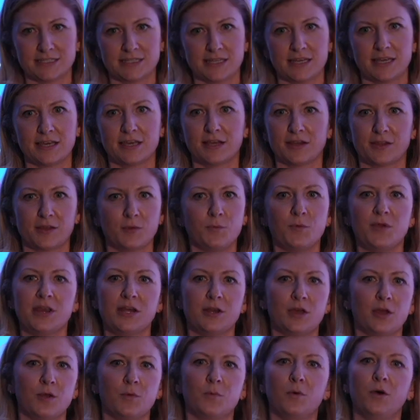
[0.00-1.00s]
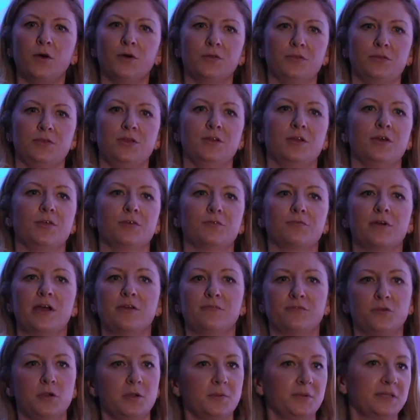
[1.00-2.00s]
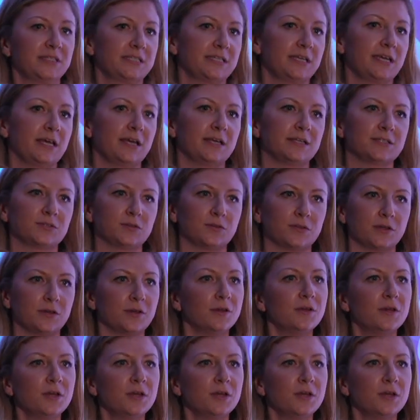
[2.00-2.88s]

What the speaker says: thinking that we know what, the right frequency is, or that,